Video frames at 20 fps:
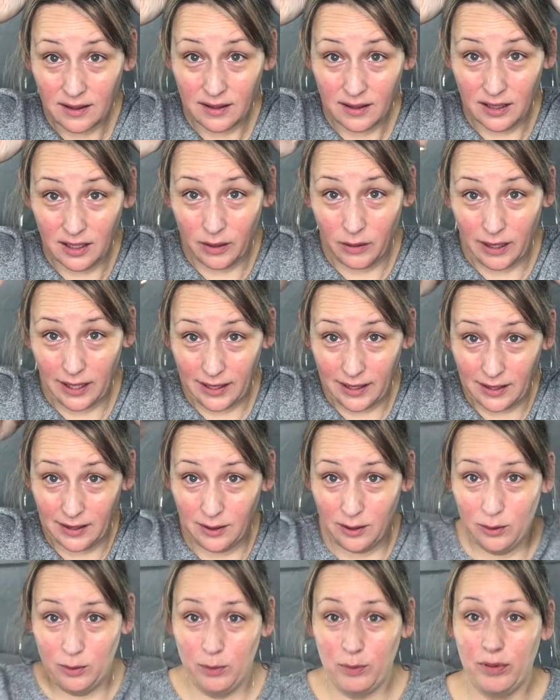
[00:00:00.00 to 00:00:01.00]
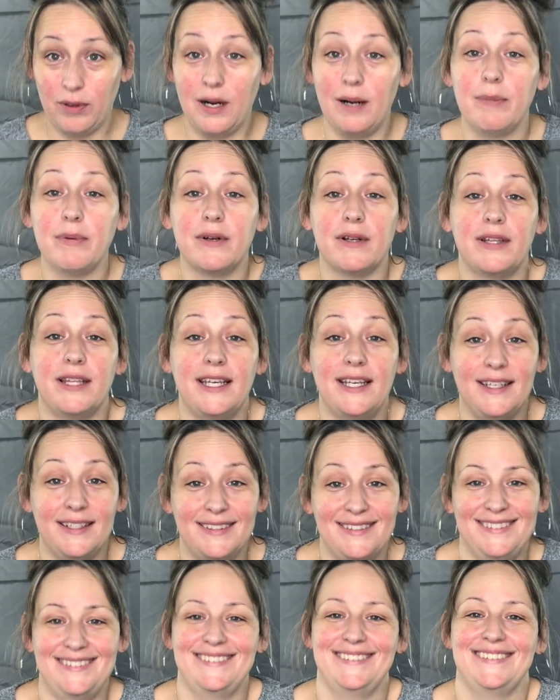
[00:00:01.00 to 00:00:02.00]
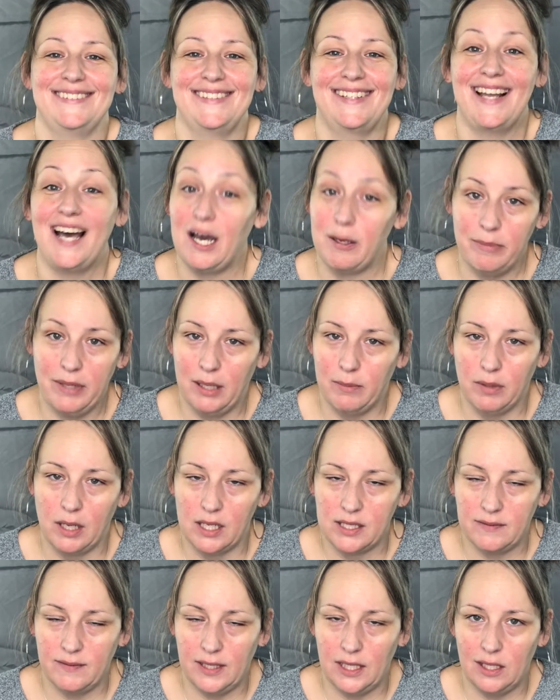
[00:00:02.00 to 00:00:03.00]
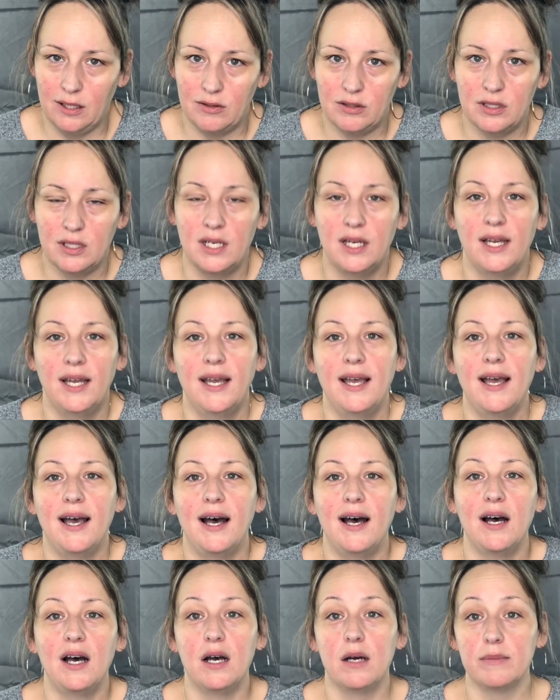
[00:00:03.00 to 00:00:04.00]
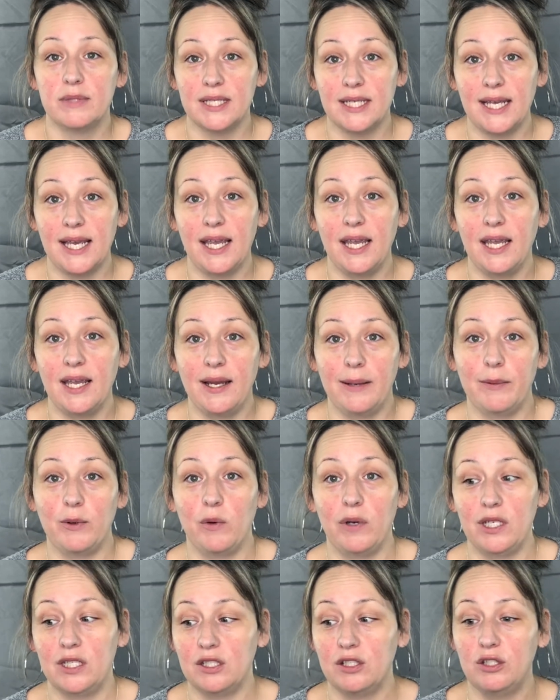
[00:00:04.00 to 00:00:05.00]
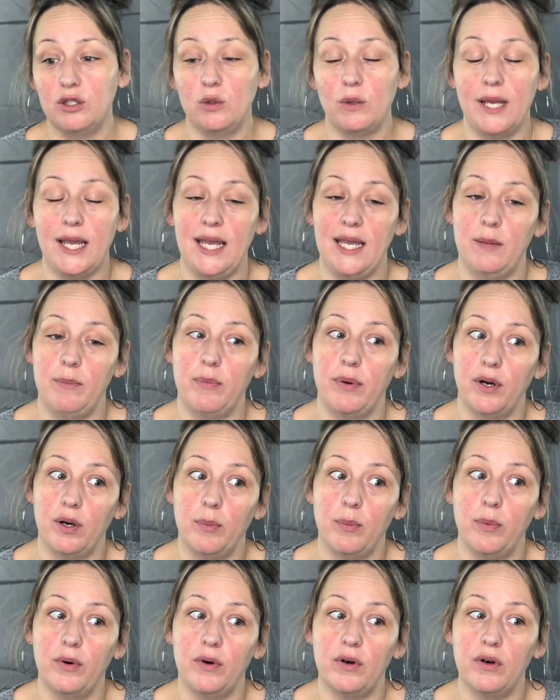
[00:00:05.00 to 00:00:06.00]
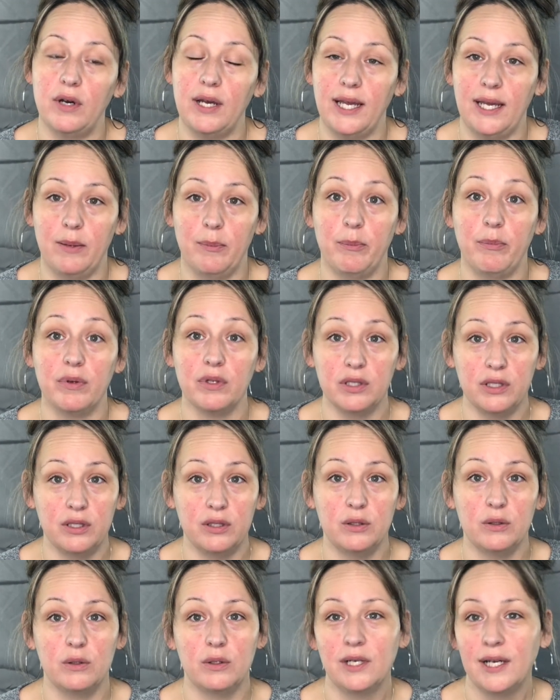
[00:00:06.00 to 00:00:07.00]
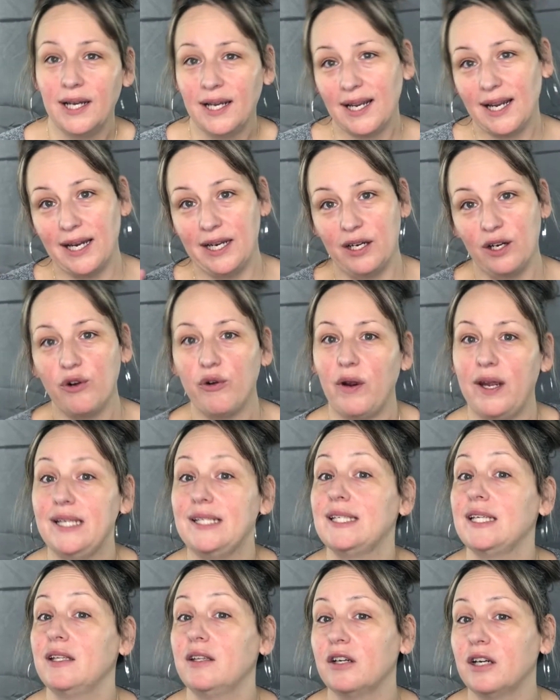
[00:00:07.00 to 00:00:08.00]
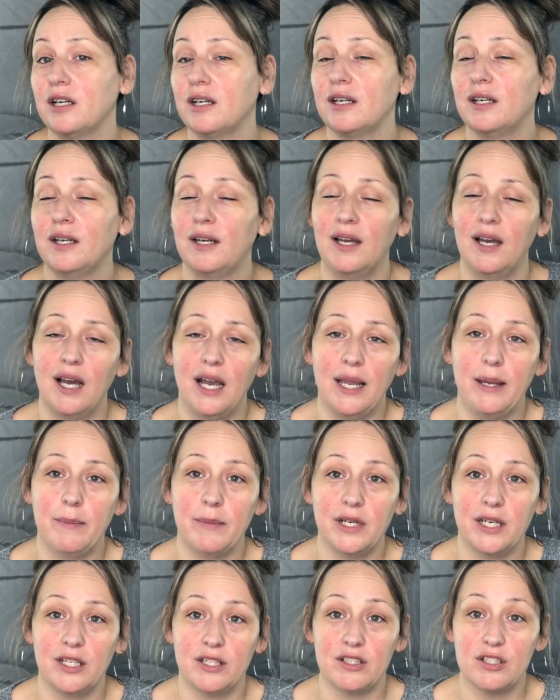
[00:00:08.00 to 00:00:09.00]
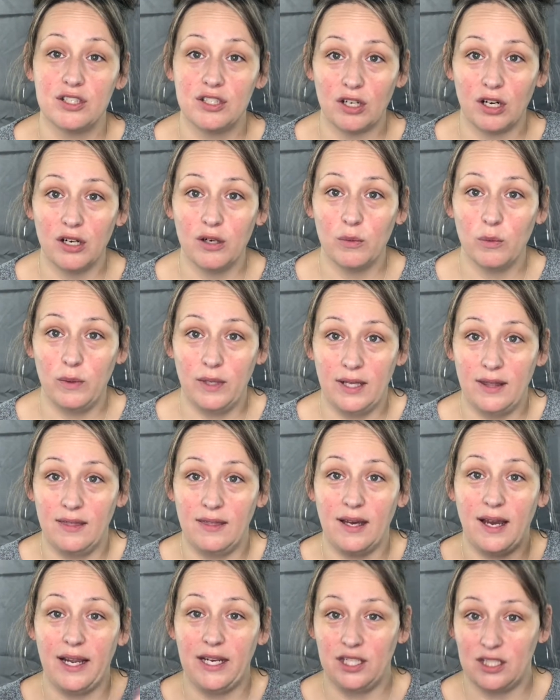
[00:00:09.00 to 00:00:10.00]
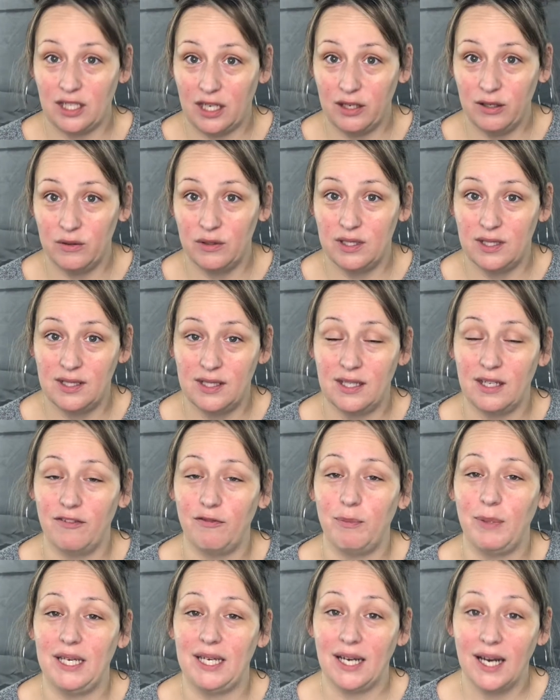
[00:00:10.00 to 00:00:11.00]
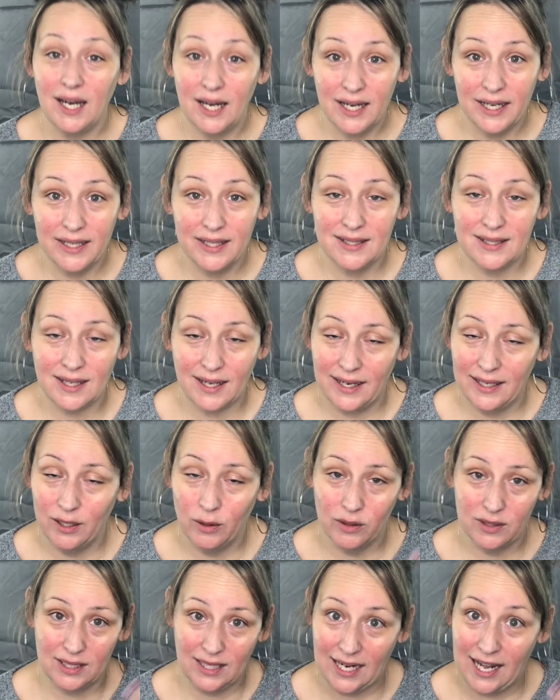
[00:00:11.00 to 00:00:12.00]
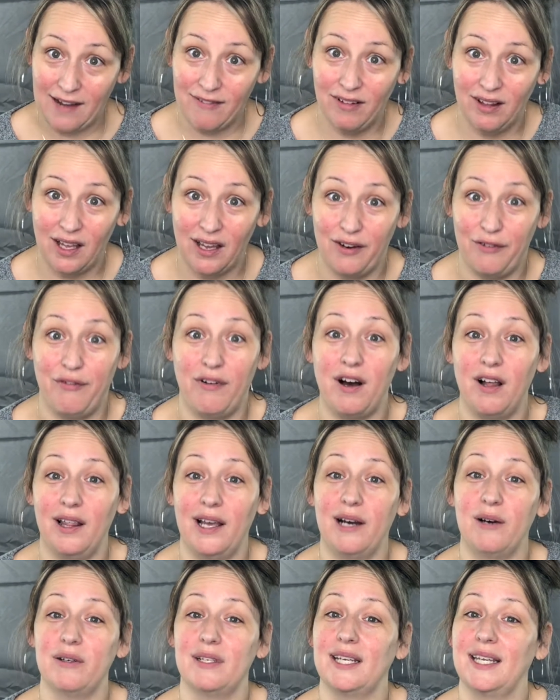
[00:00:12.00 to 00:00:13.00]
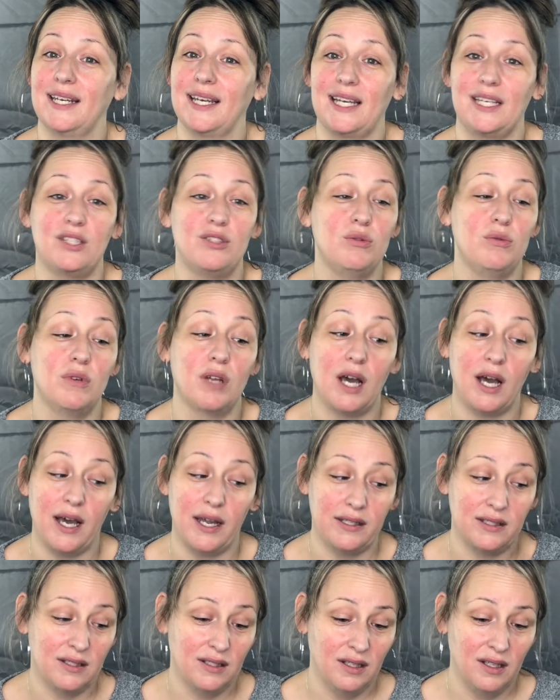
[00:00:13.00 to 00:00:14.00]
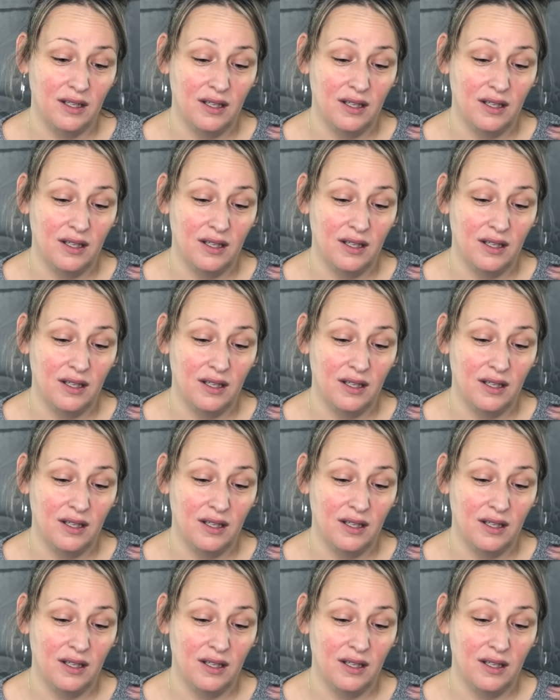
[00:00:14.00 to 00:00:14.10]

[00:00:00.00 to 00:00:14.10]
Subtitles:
know how to do properly, not Bob Ross videos. Today I'm going to do a purple and blue kind of crazy look. I am going to start with the eyeshadows and stuff because I know it's going to have a lot of fallout and I do not